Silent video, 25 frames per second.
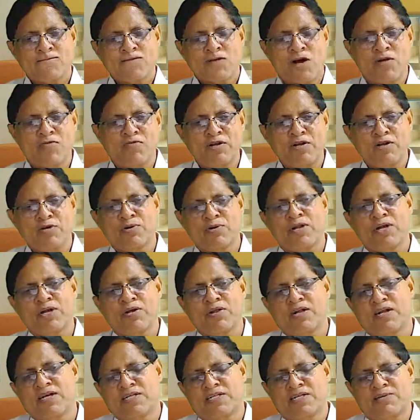How will you
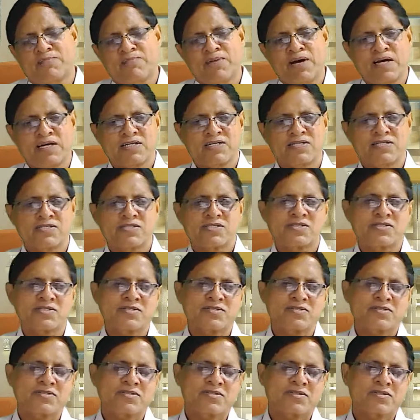regulate the bankers?
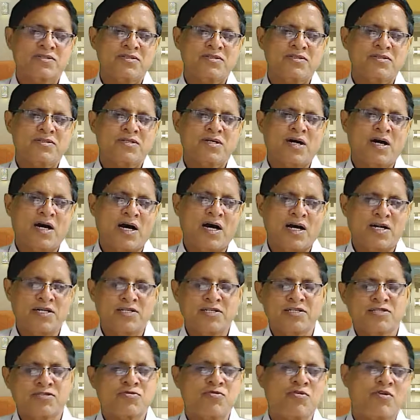Or
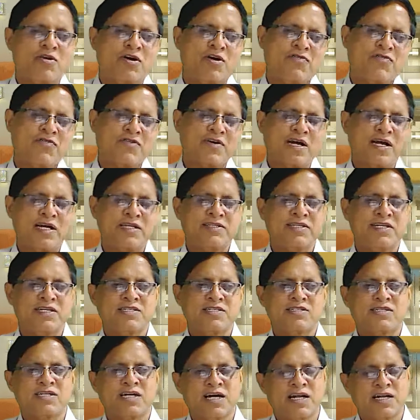this code of
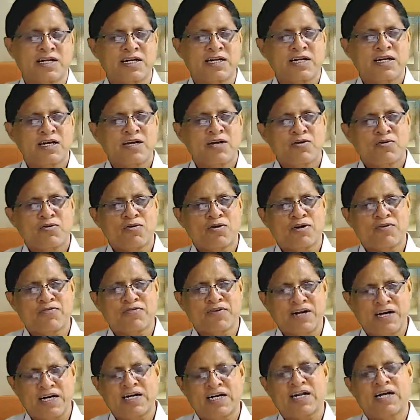ethics or code of
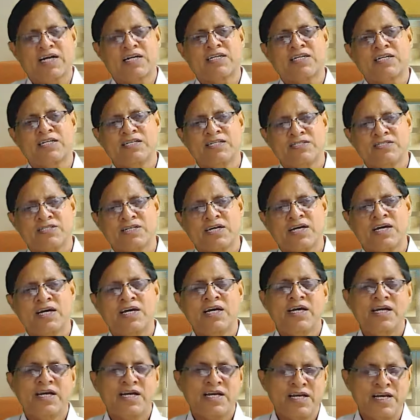conduct is
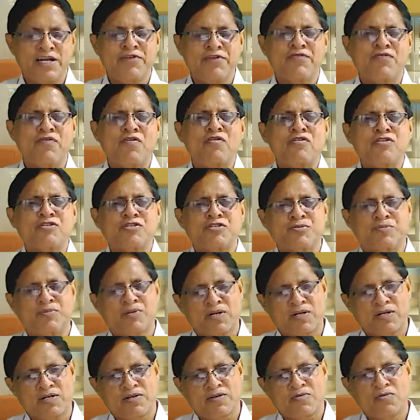
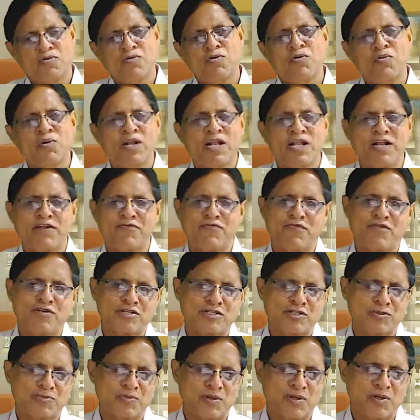enforceable? Who will
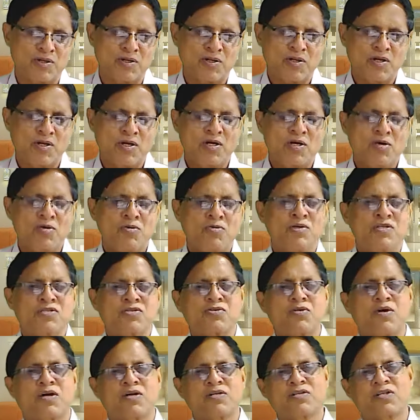enforceable? Who has
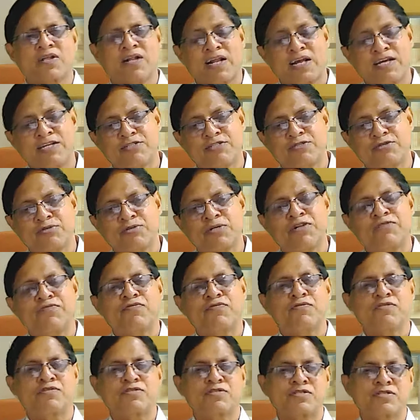got the right to
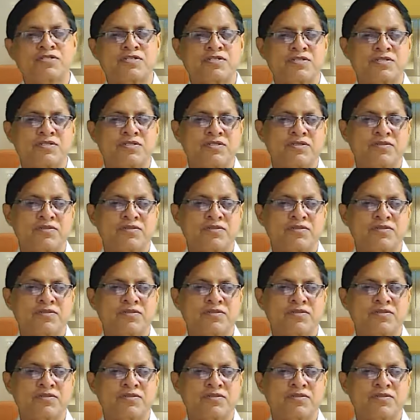enforce it?